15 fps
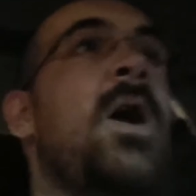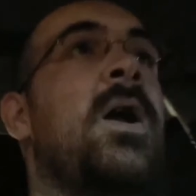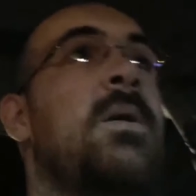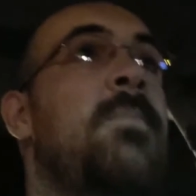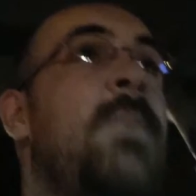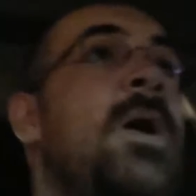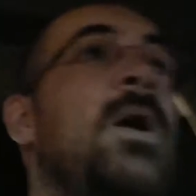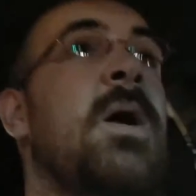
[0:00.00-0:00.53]
I
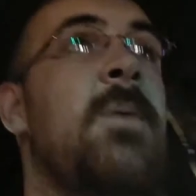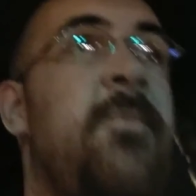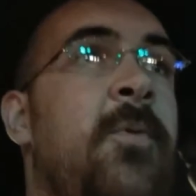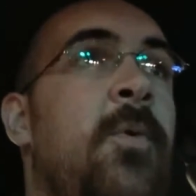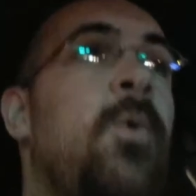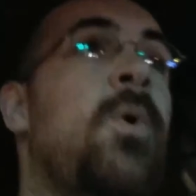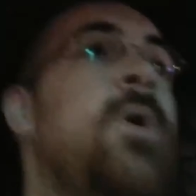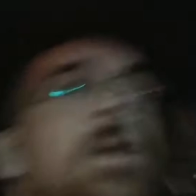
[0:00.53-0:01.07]
can make up
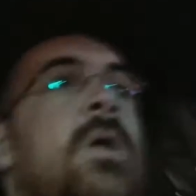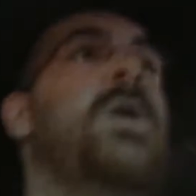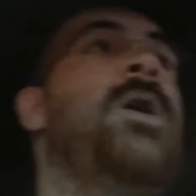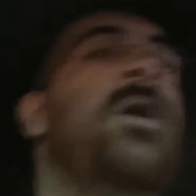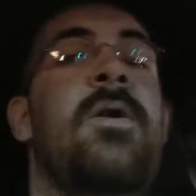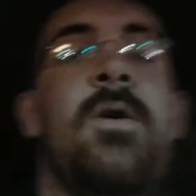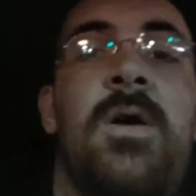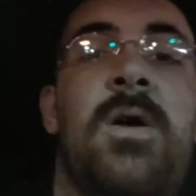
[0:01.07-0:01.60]
for it and
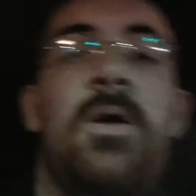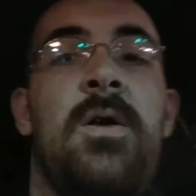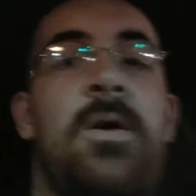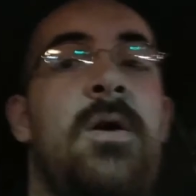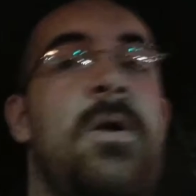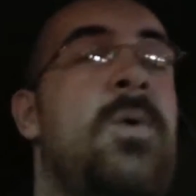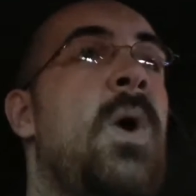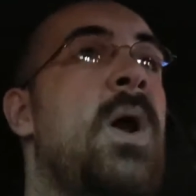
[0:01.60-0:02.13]
get
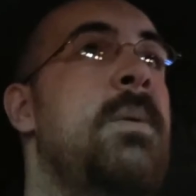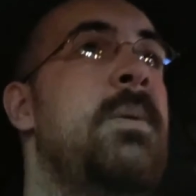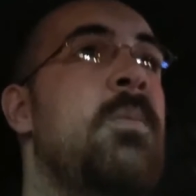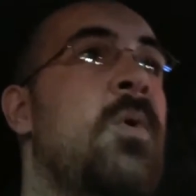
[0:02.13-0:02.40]
quite a bit